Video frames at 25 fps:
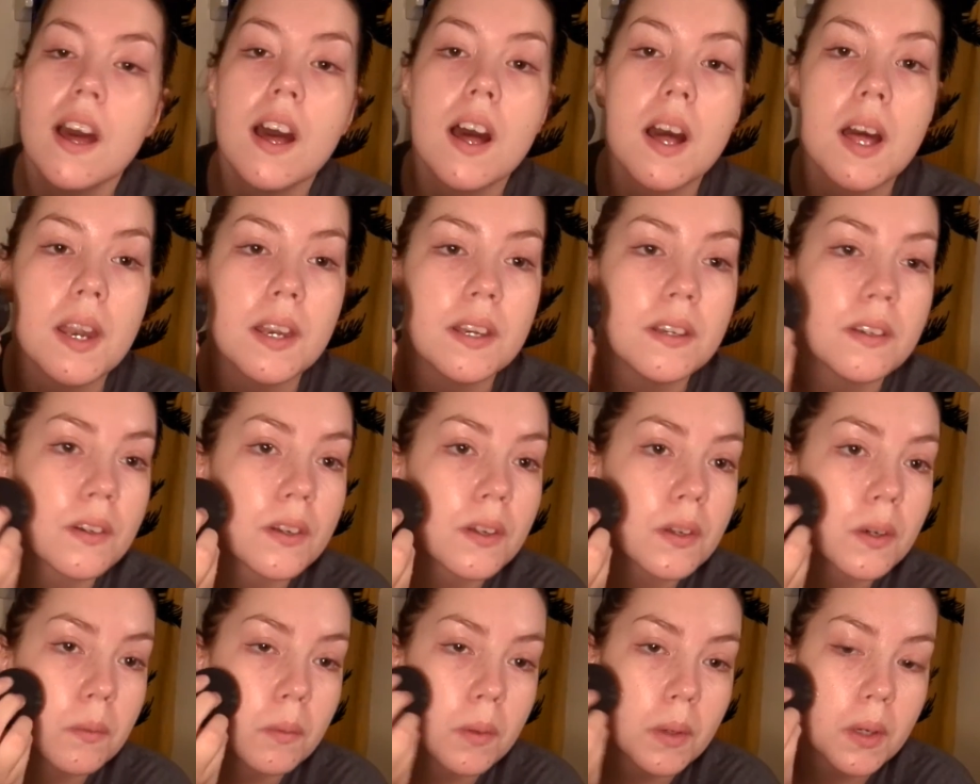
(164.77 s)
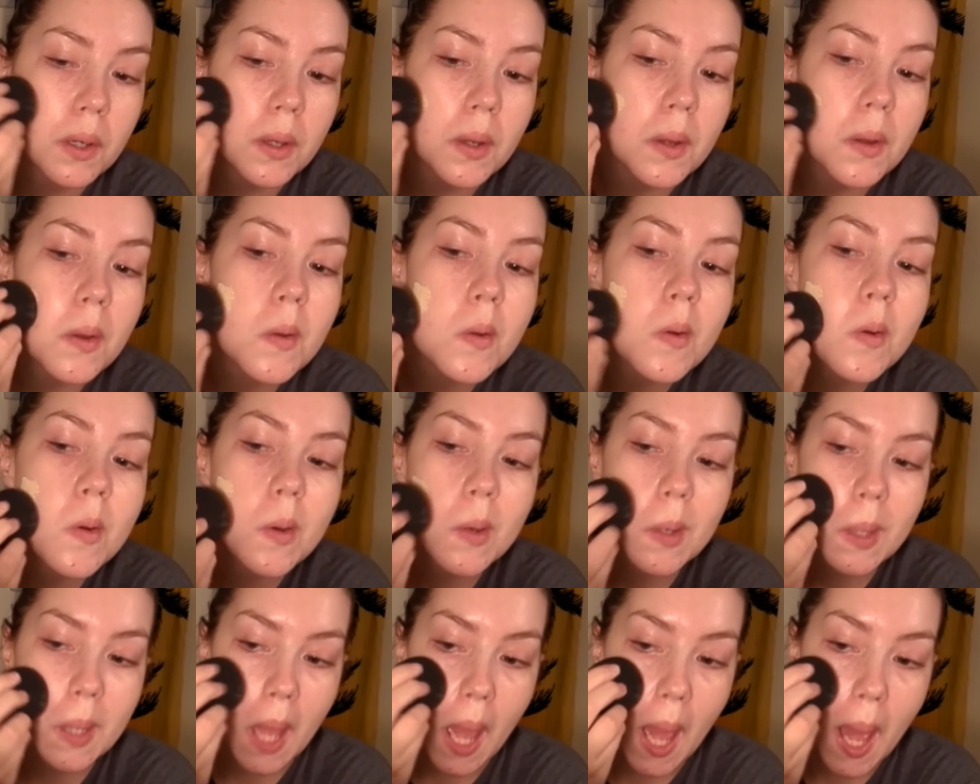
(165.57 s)
and you're gonna wanna
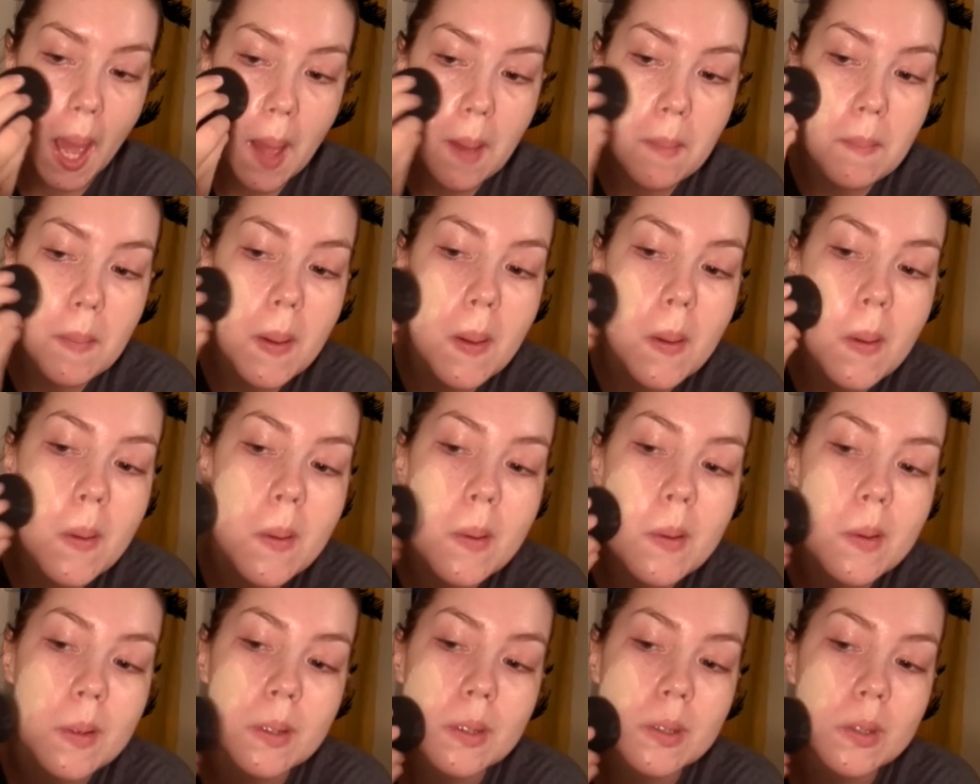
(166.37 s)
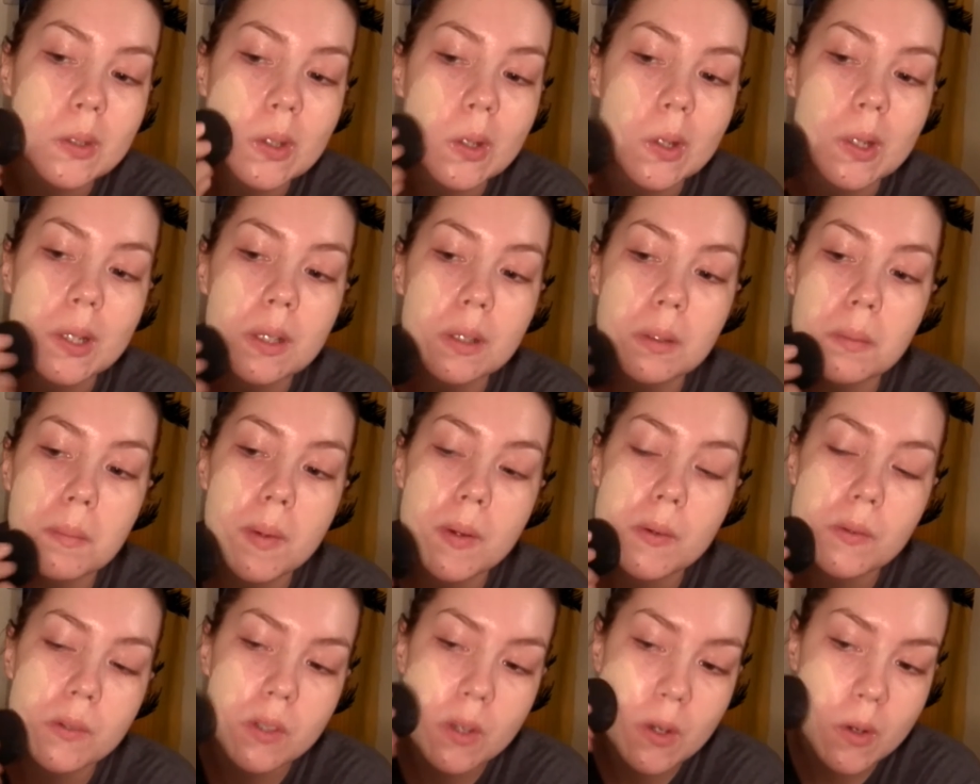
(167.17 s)
dab in a circular
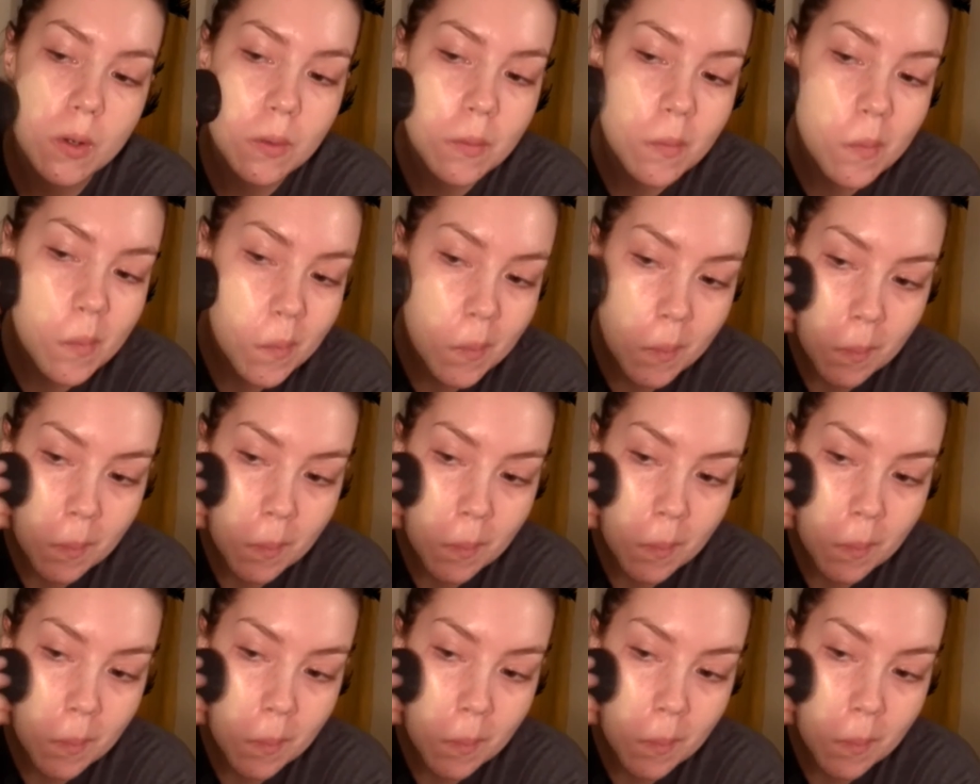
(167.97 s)
motion